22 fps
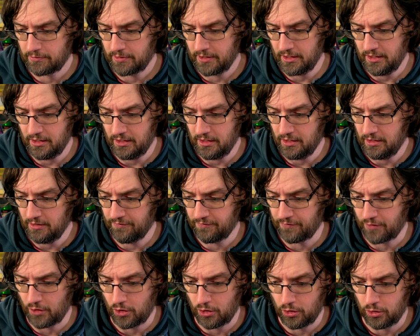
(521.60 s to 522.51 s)

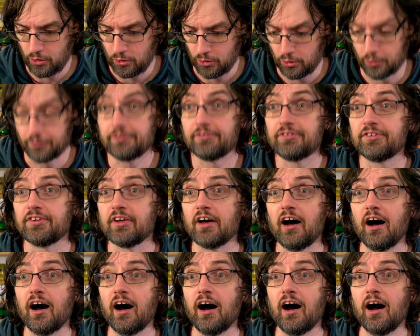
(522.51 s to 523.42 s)

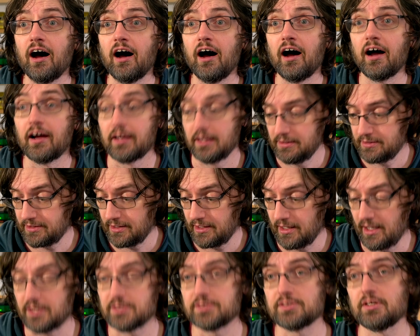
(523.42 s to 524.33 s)
RIVOLTA
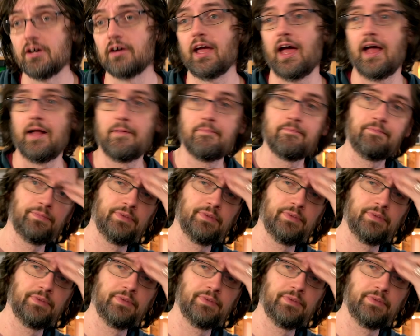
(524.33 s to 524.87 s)
Guitars. Okay,